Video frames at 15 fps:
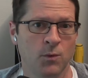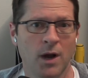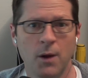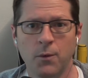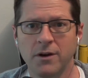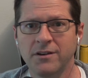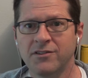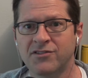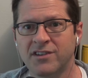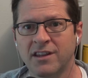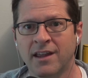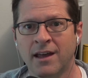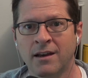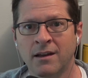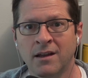Why wouldn't you see
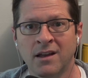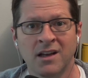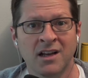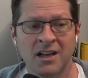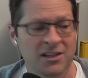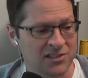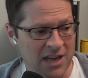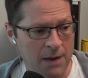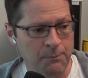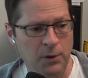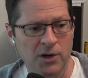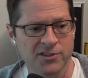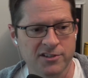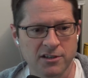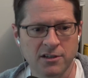that? Same
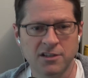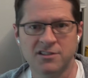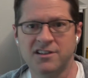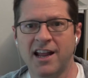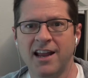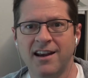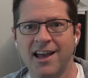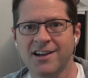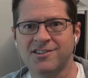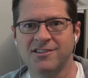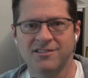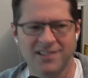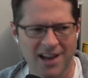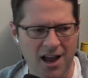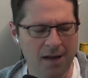person could stand next to
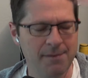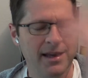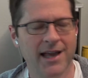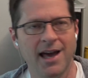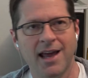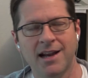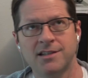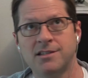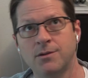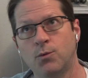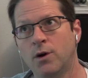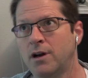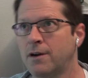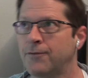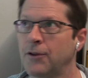you and say, oh my God, I see
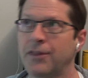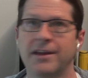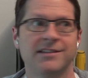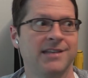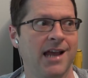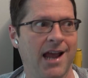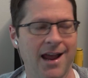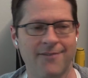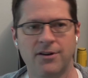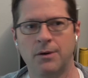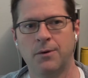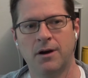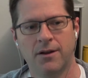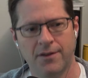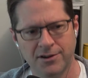wonderful things
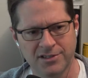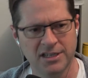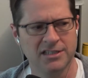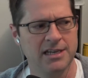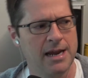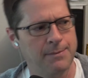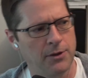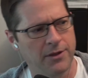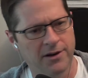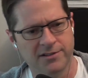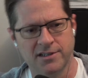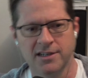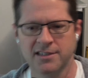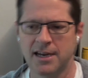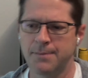everywhere. There's an example.
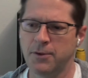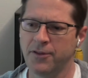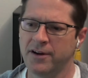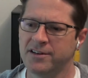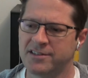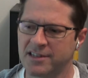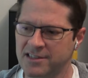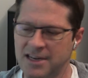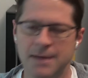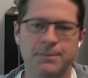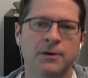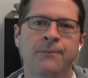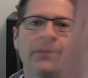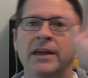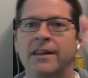
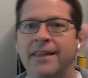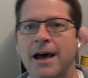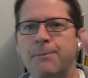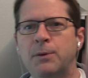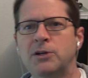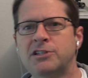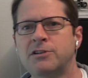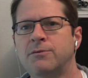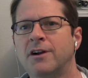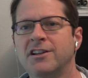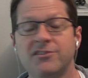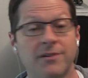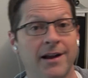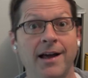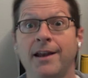That person
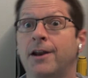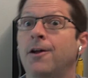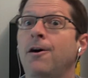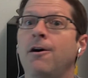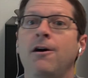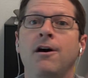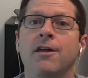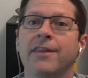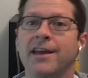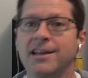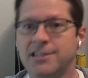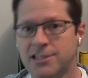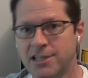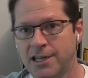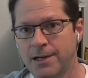runs around and all
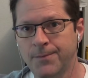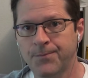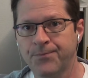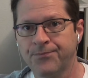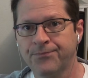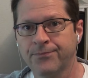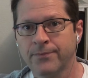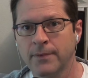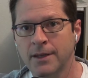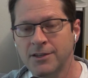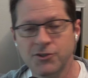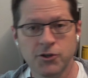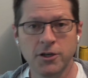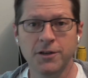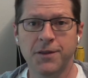they see
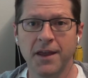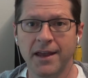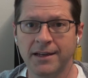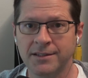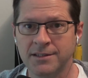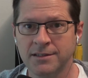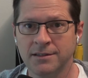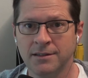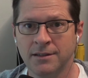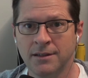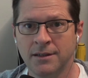is good things.